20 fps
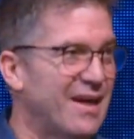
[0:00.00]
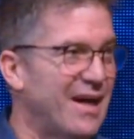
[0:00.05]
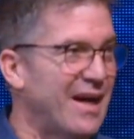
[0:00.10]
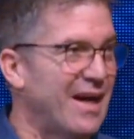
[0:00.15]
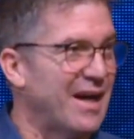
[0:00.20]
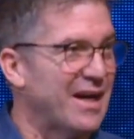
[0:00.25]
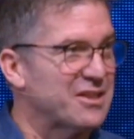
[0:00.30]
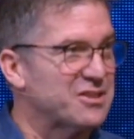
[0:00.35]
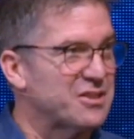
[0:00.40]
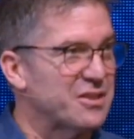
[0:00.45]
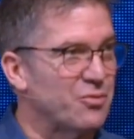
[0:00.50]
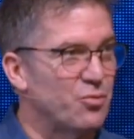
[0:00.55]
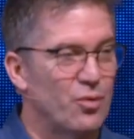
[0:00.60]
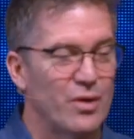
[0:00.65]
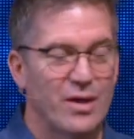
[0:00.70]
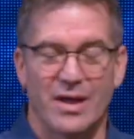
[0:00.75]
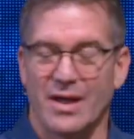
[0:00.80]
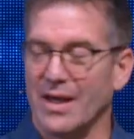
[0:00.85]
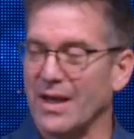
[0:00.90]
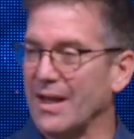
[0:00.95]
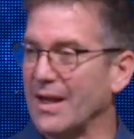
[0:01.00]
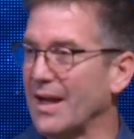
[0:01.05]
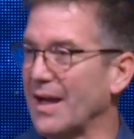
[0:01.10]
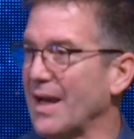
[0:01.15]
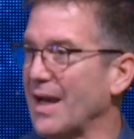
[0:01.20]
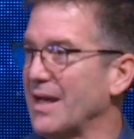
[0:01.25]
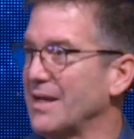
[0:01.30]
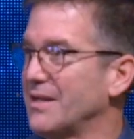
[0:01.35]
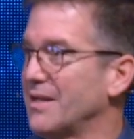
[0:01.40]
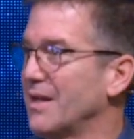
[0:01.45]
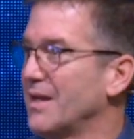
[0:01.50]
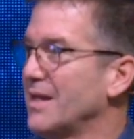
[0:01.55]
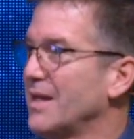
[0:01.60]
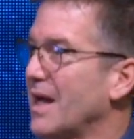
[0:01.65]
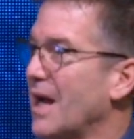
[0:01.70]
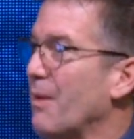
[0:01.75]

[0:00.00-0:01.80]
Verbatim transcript: I actually went and I had to,